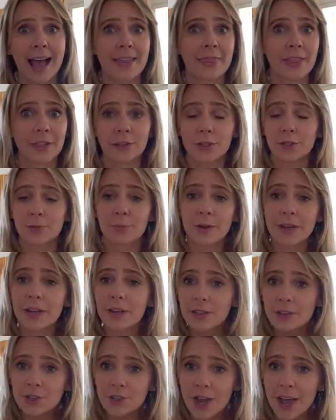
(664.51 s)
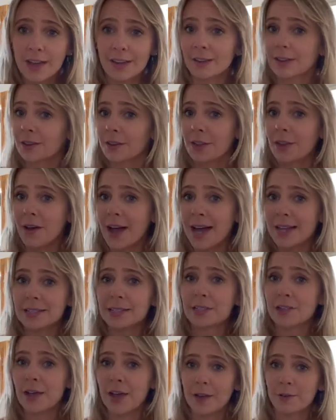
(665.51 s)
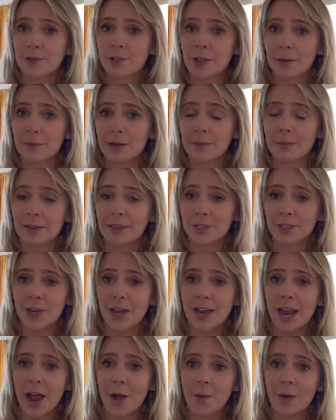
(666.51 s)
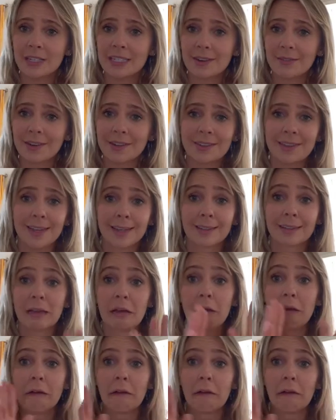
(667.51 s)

they'll just bring you the check, or they'll ask you, hey, would you like me to bring the check? How was everything?